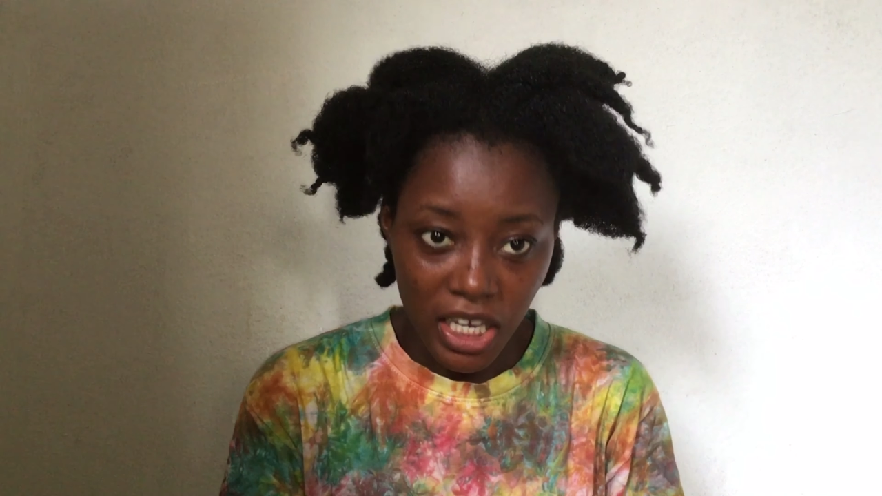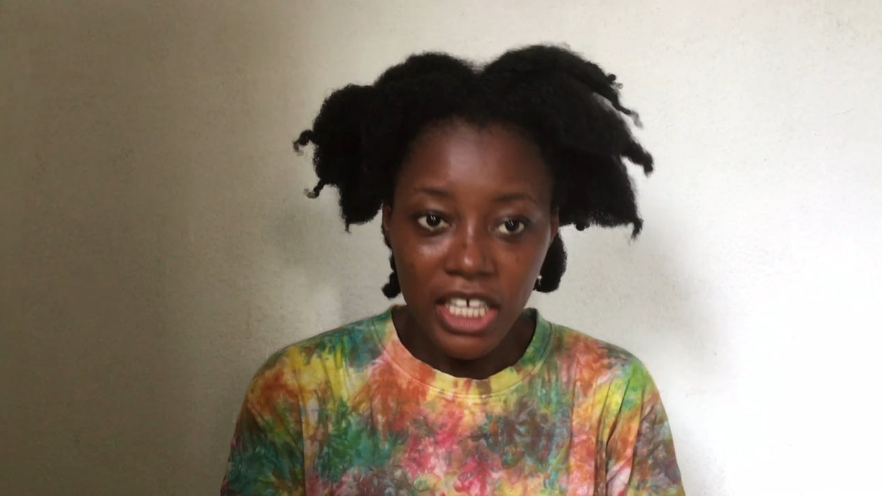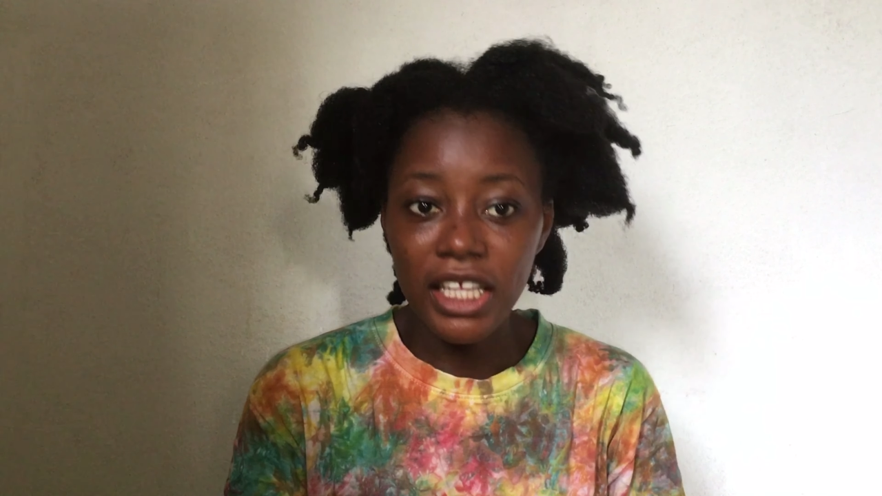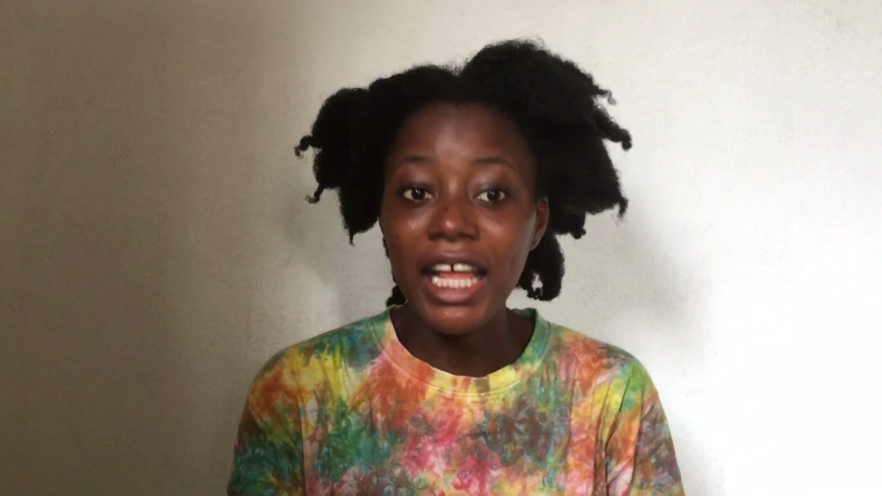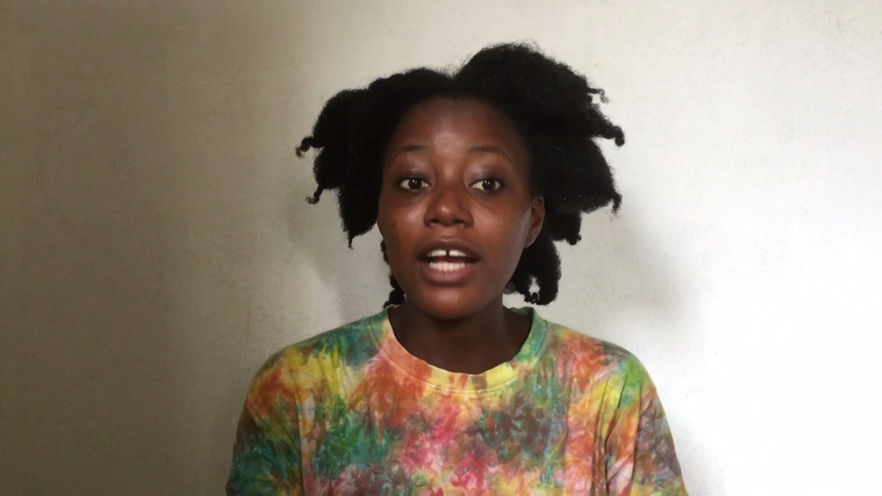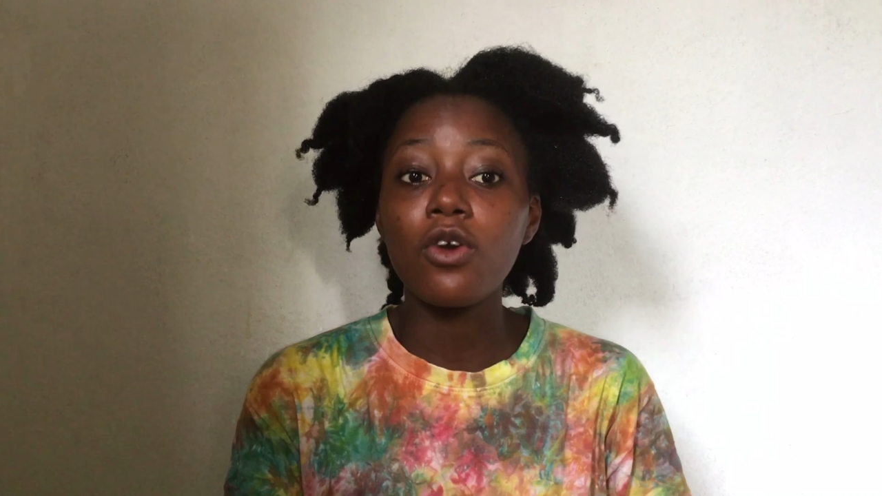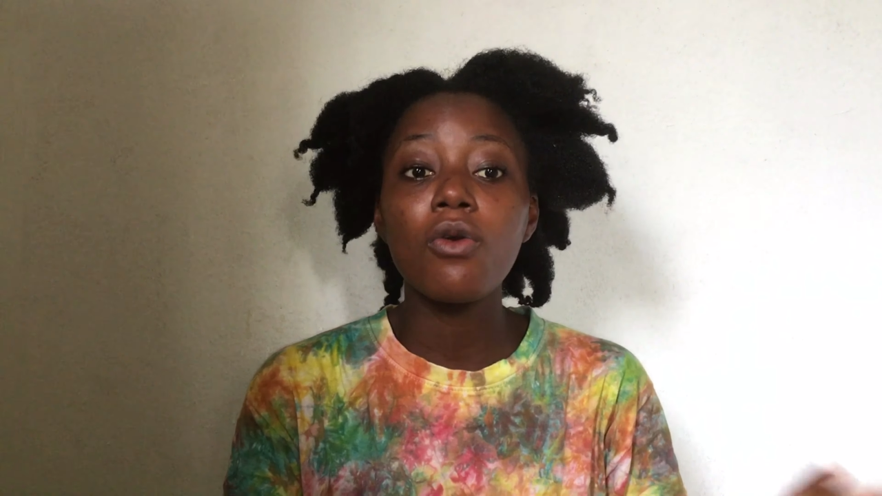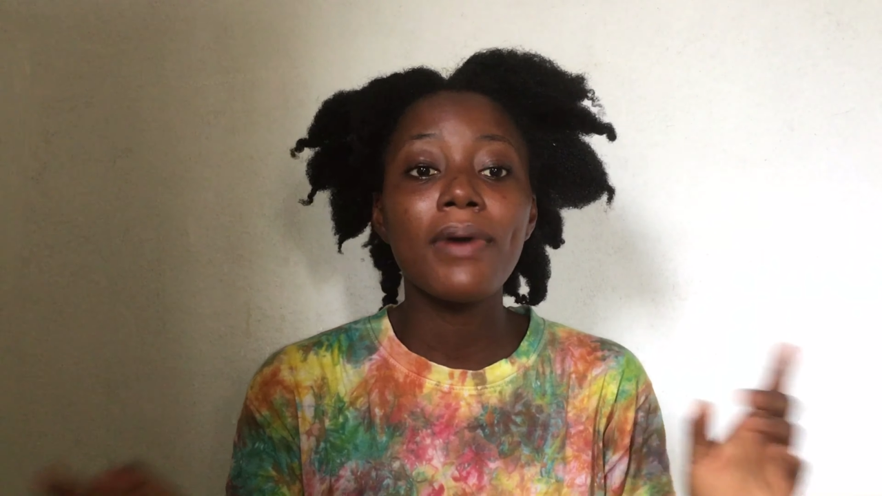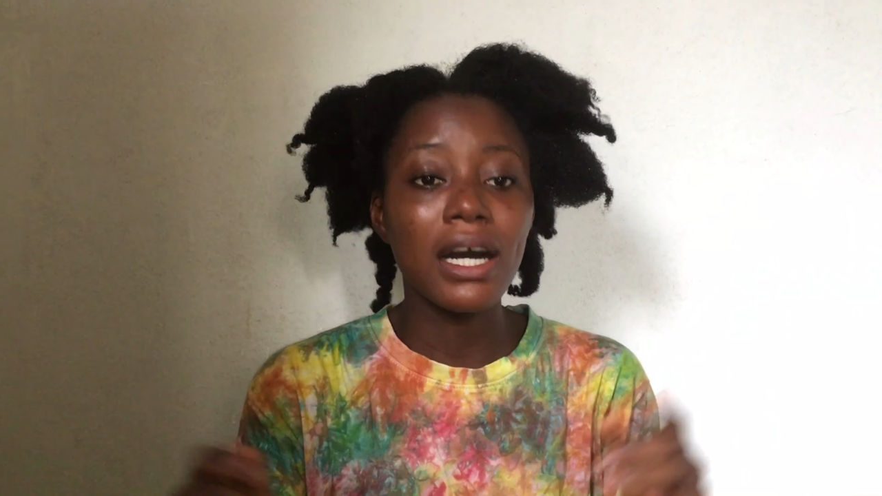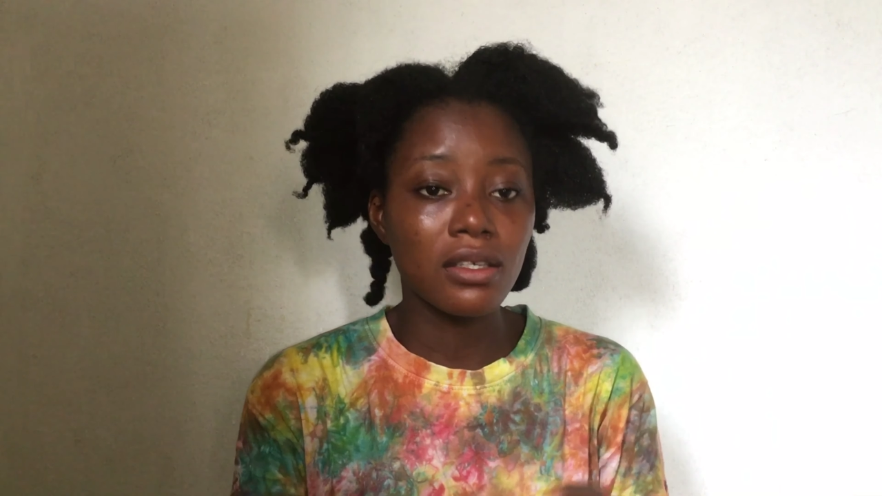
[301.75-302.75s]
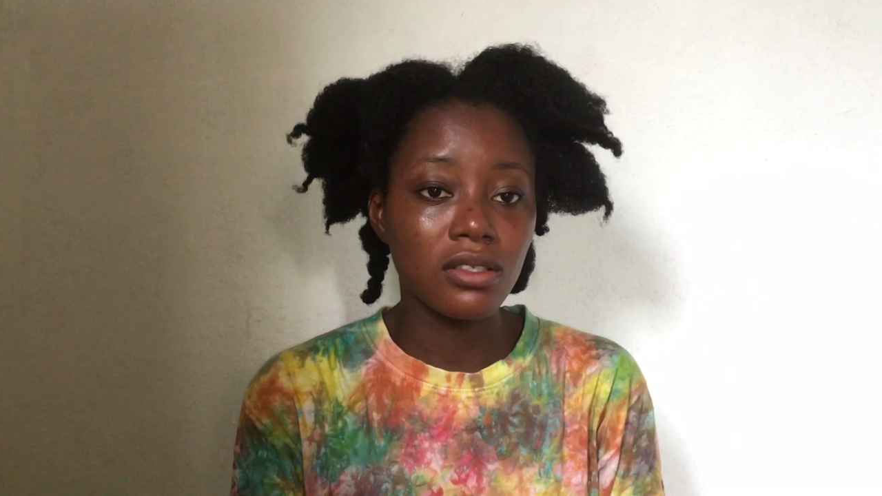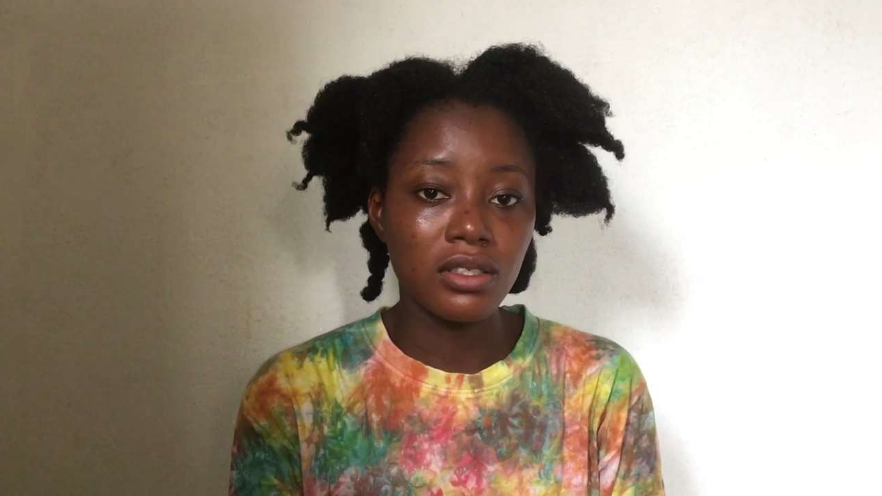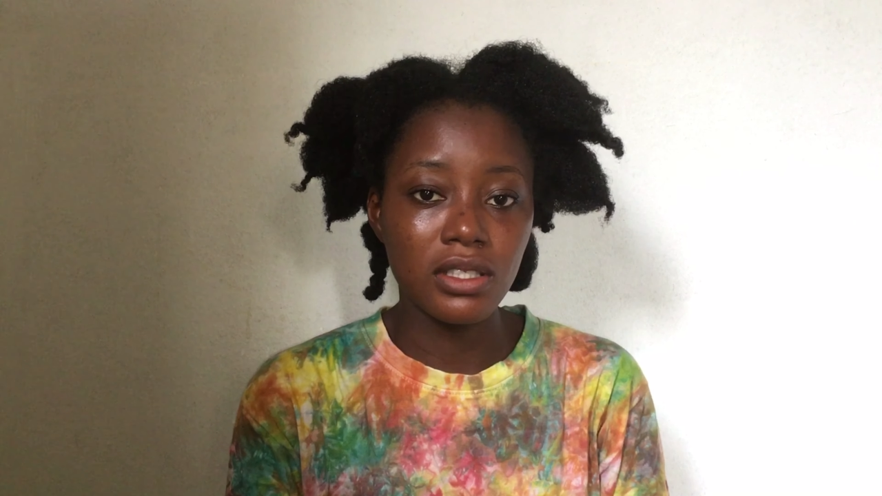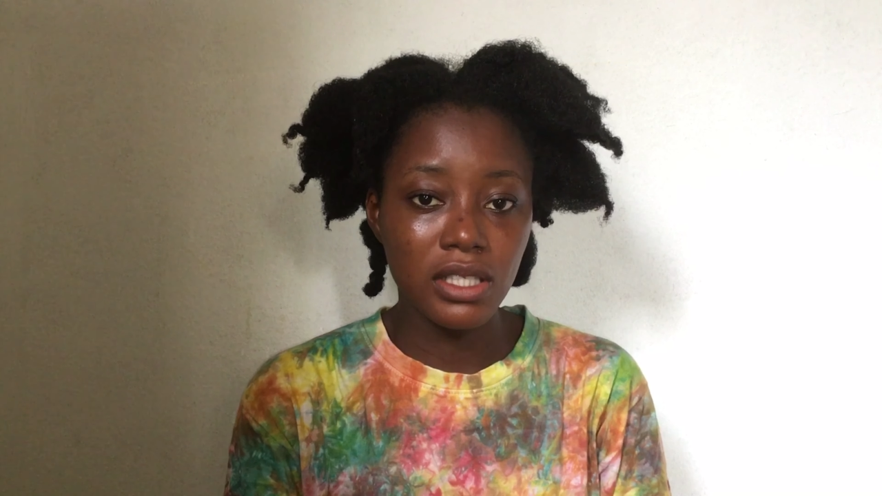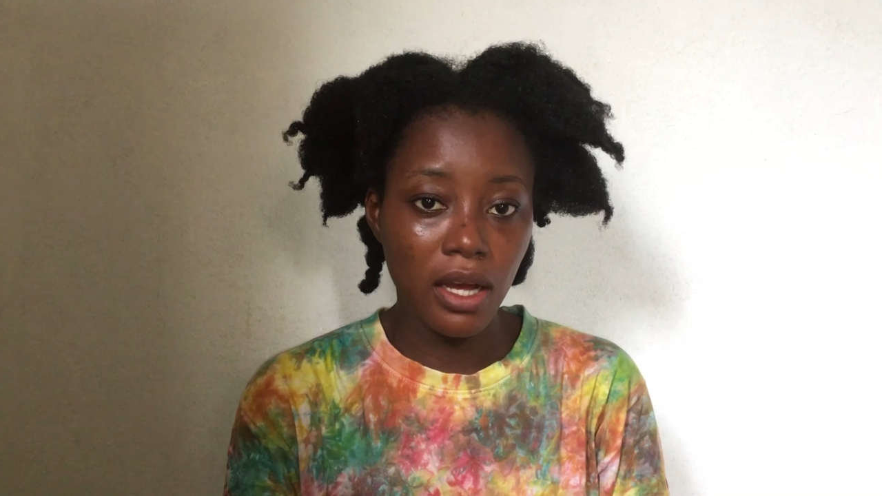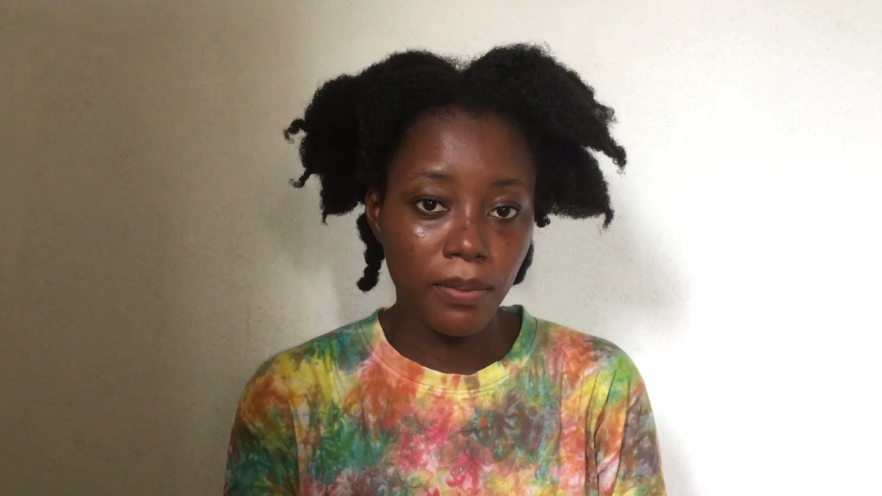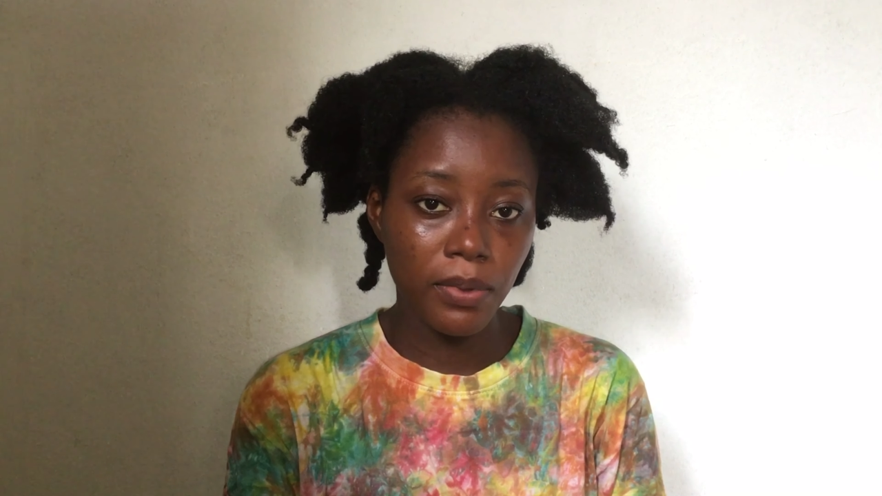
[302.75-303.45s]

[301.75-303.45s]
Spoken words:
then I go back to the tap,